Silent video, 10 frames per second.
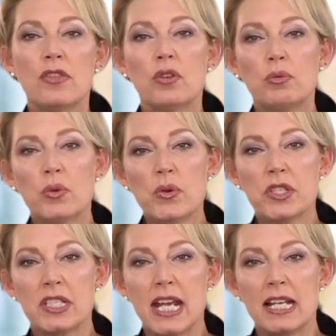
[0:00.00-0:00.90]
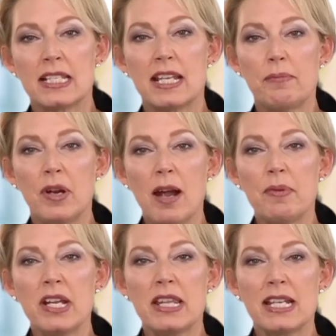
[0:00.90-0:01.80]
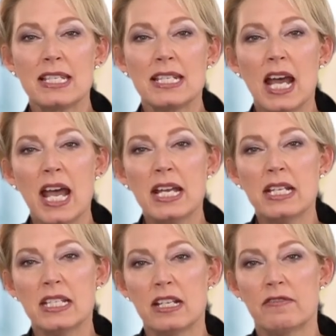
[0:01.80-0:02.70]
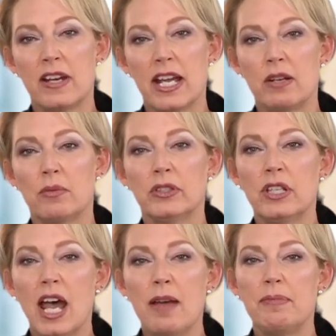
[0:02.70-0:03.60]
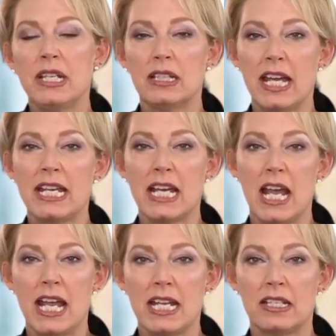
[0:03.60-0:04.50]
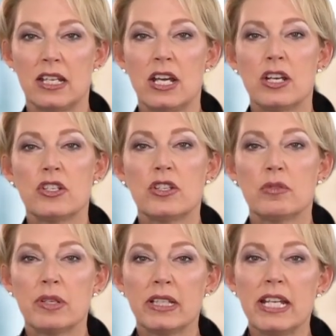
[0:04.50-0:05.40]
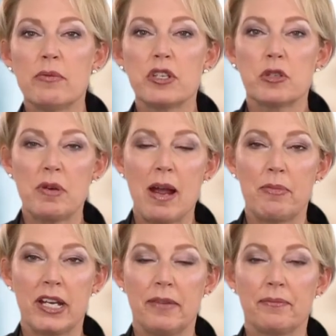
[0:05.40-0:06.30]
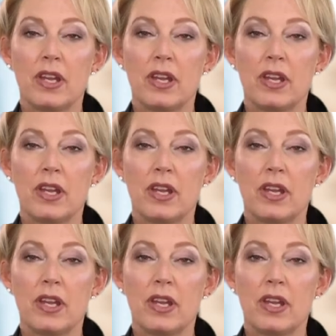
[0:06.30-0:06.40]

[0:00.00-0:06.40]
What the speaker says: The rule states that property that is not identified will not be like-kind to the relinquished property.